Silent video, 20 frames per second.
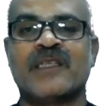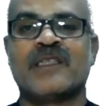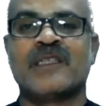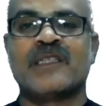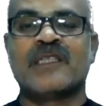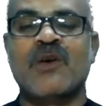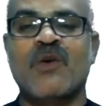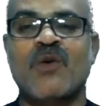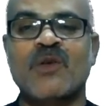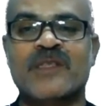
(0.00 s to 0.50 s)

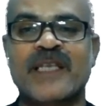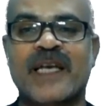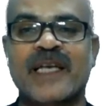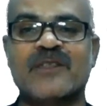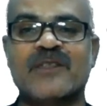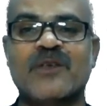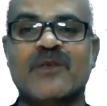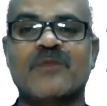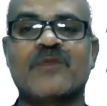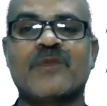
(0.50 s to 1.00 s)
These are all
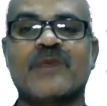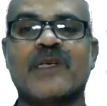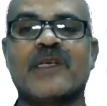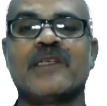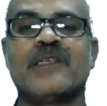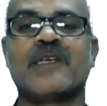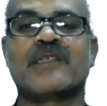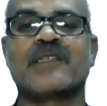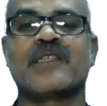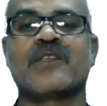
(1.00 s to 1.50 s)
signs of
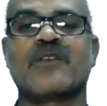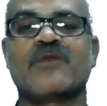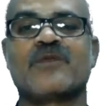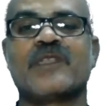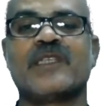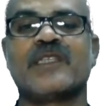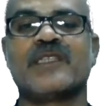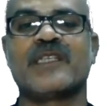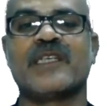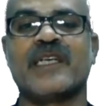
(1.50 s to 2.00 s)
induction of
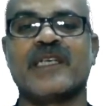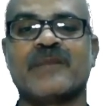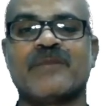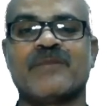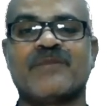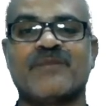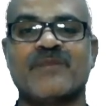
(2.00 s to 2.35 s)
the enzyme.